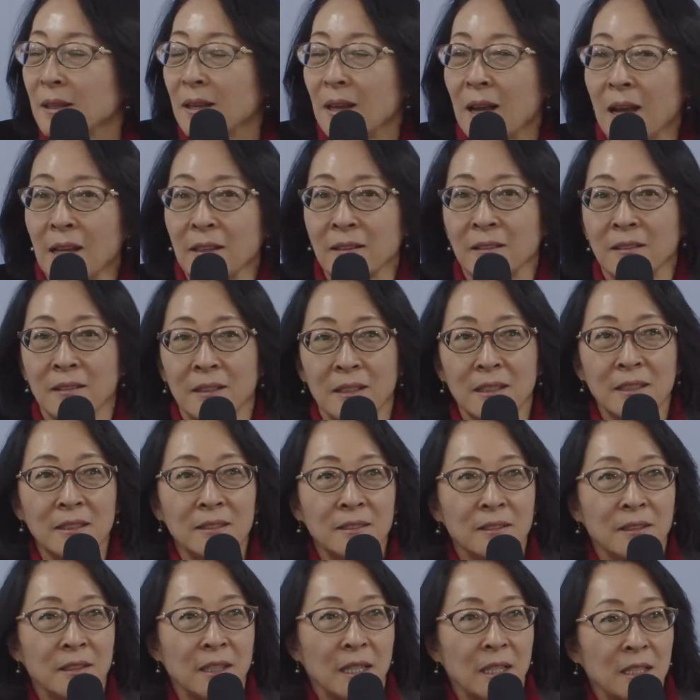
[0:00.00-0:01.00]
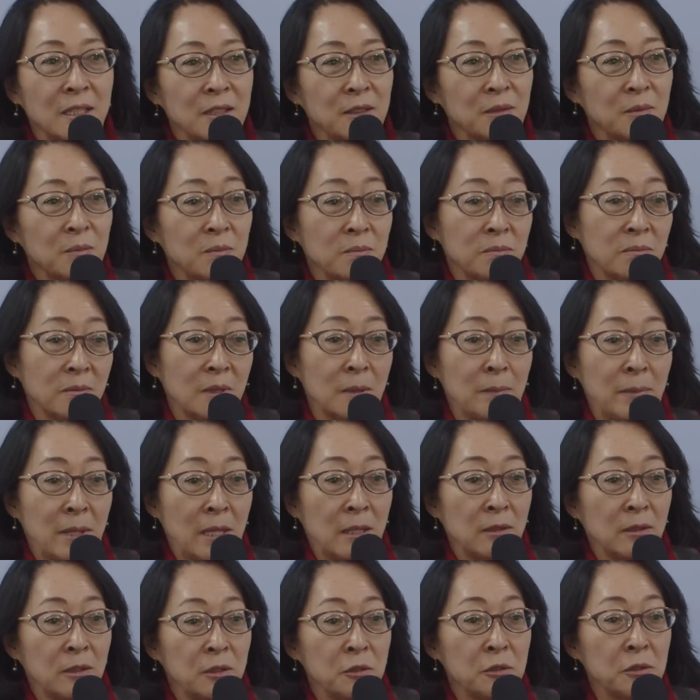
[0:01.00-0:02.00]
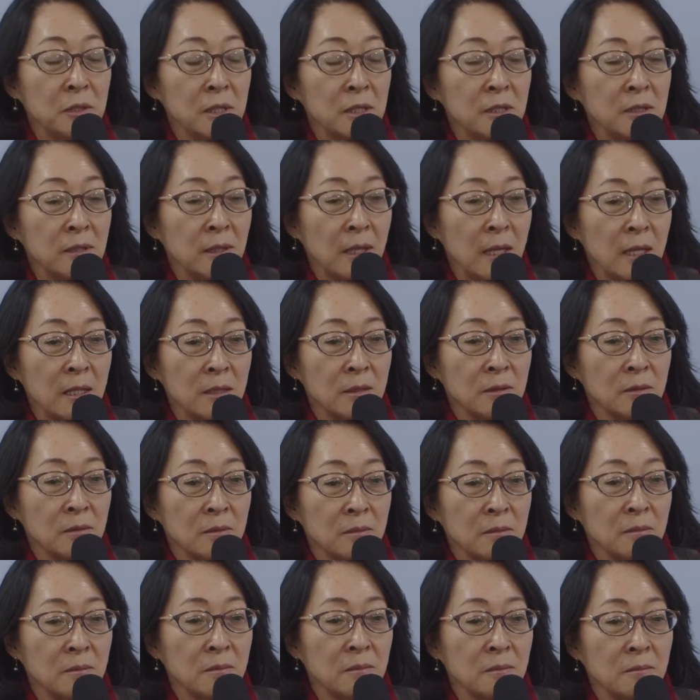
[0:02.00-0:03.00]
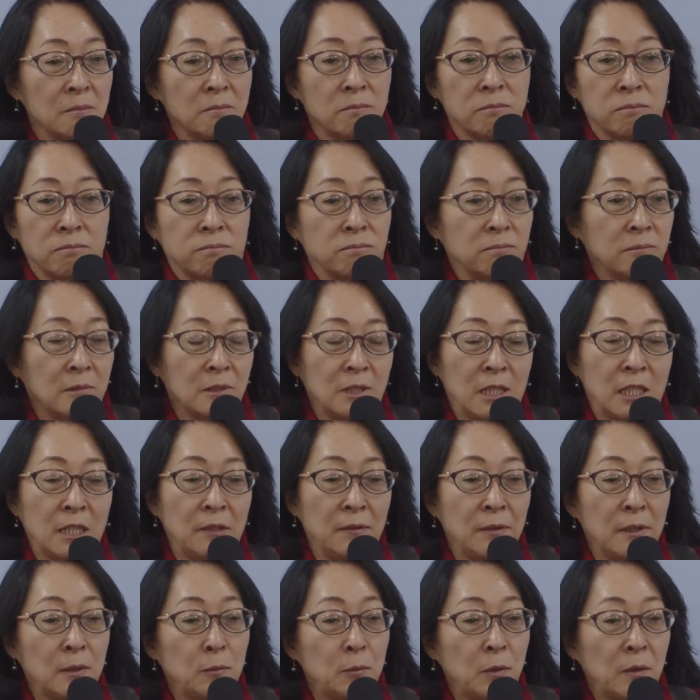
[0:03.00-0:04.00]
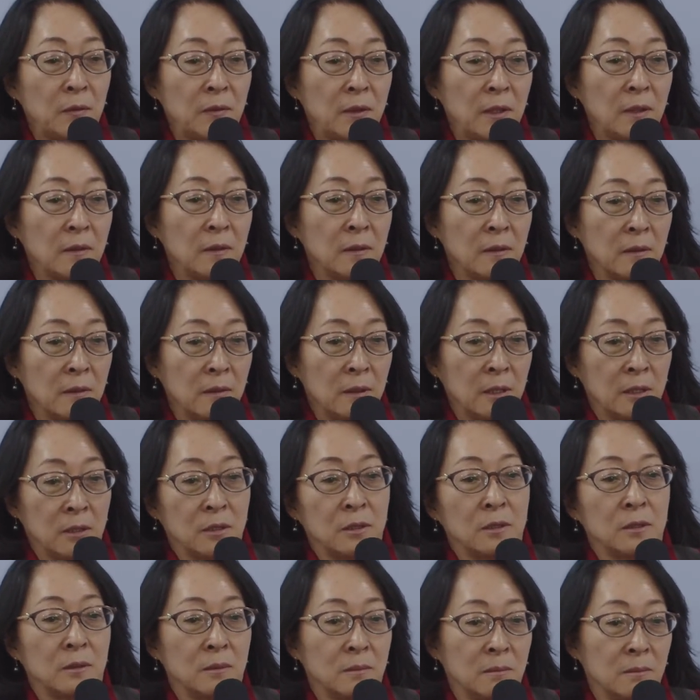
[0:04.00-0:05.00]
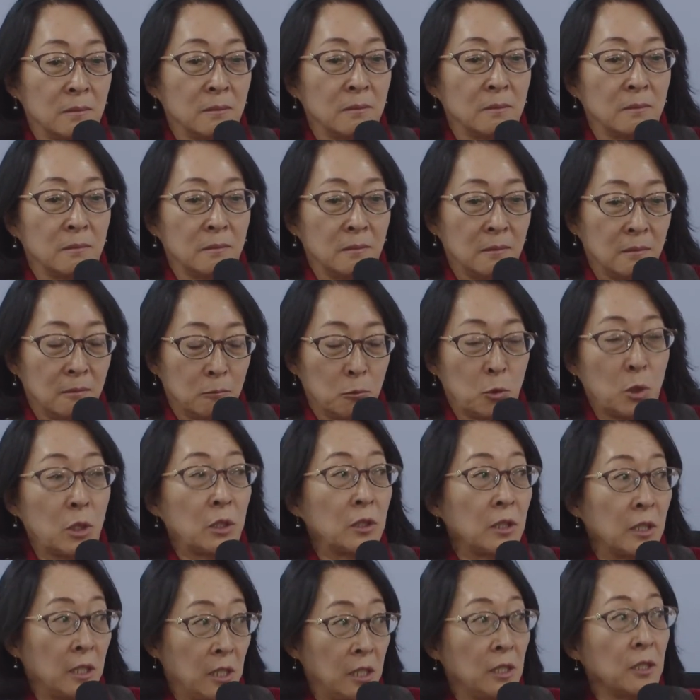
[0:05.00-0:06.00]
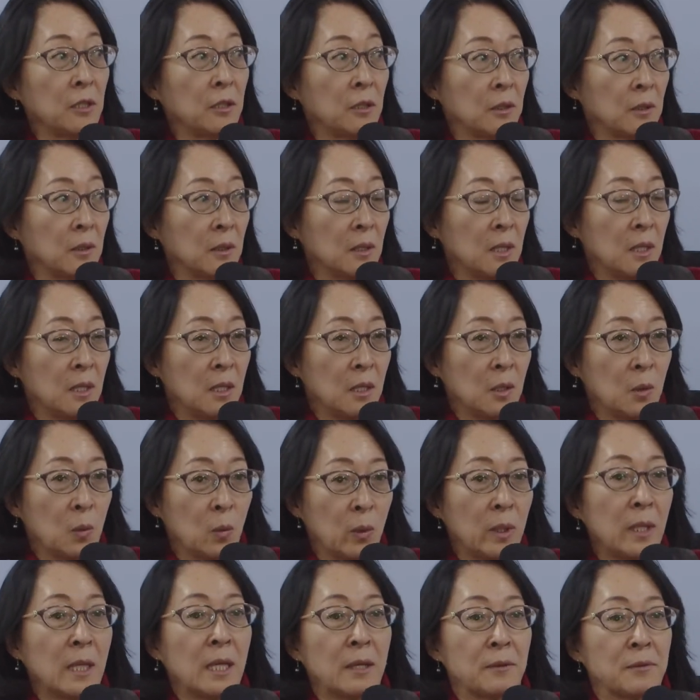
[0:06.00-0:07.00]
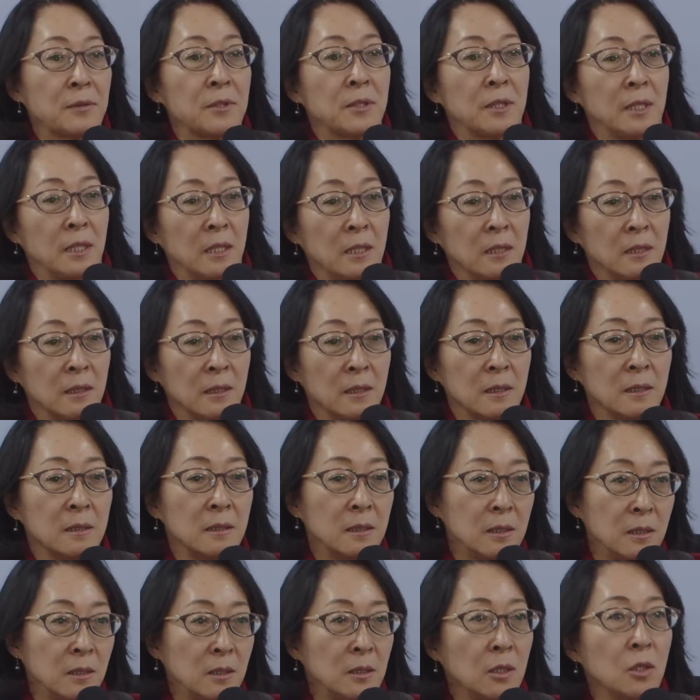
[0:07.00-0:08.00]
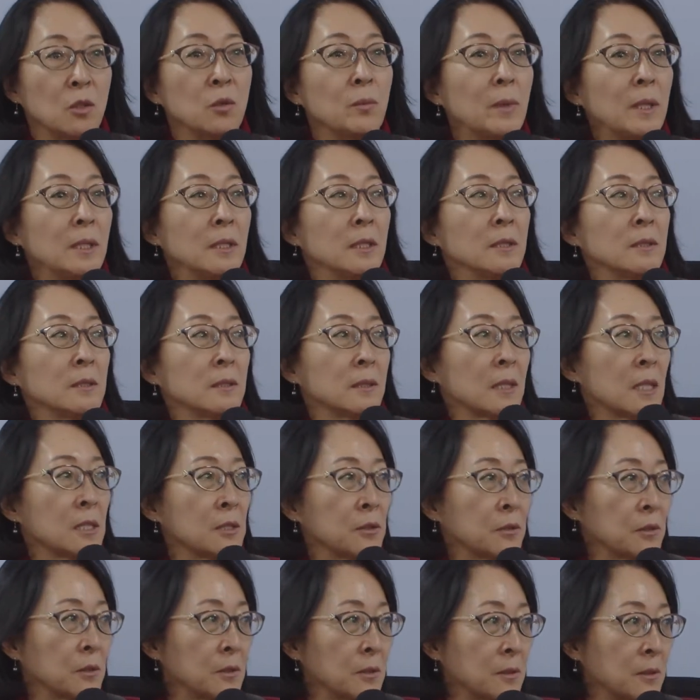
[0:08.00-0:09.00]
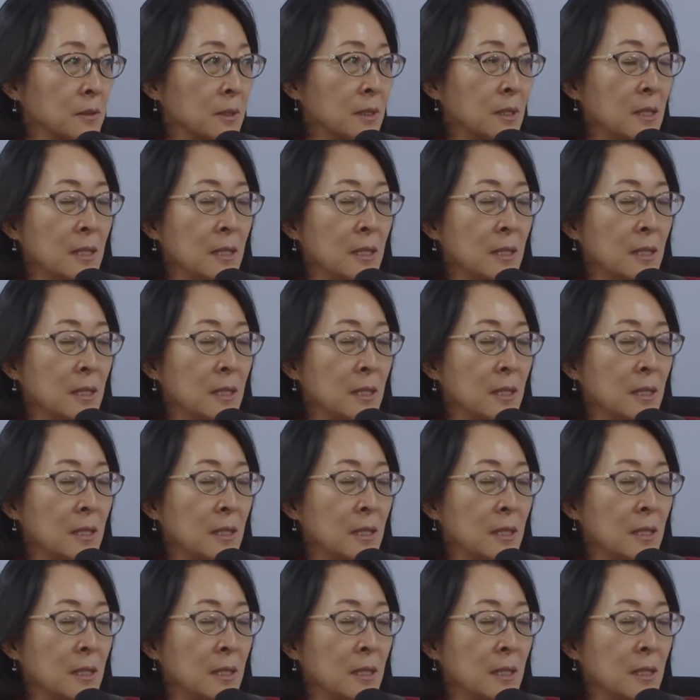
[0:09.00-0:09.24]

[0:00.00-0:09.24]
I think that the bad news is that even within this 1 year, we have seen so many disasters